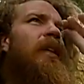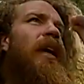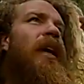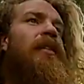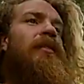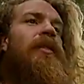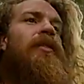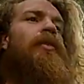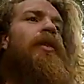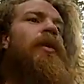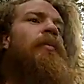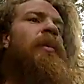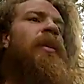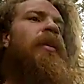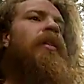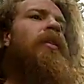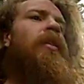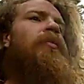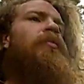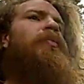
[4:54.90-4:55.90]
Actually, Graham
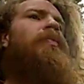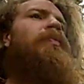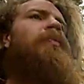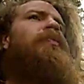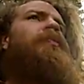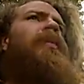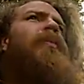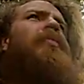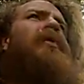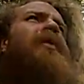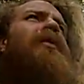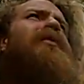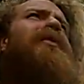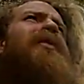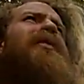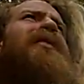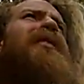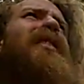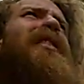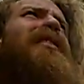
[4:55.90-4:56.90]
Hancock proposed
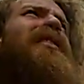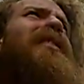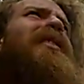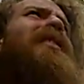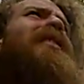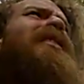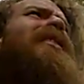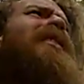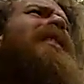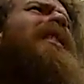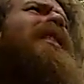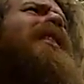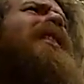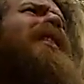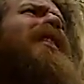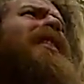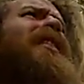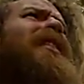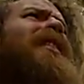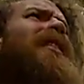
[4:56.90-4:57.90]
this theory, I think,
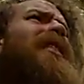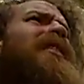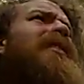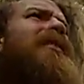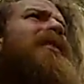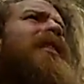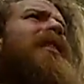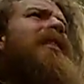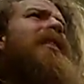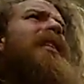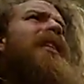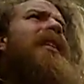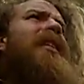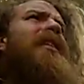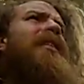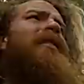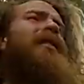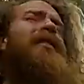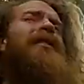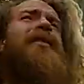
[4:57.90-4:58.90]
And he said
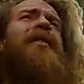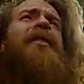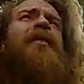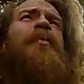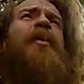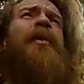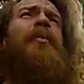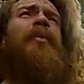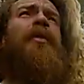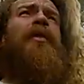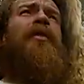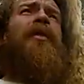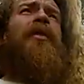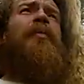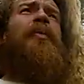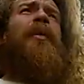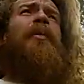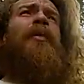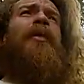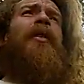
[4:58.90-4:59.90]
that there's other people.
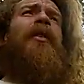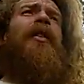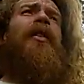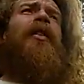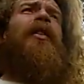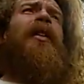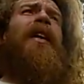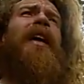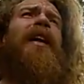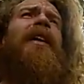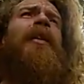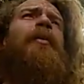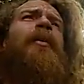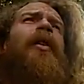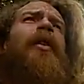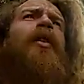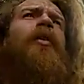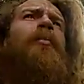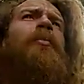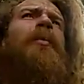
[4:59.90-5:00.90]
A guy named
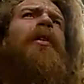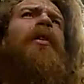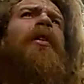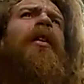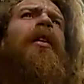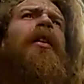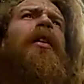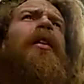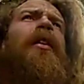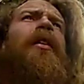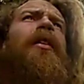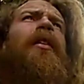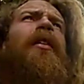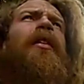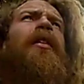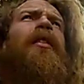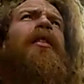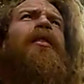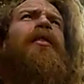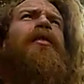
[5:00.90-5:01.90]
Carl Monk
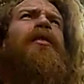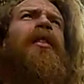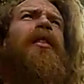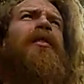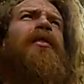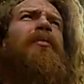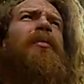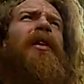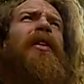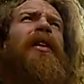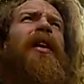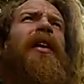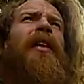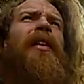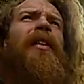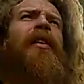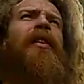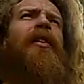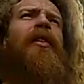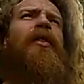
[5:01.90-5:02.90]
talks about
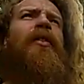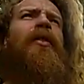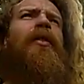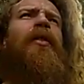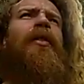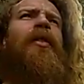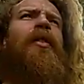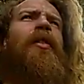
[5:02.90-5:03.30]
how,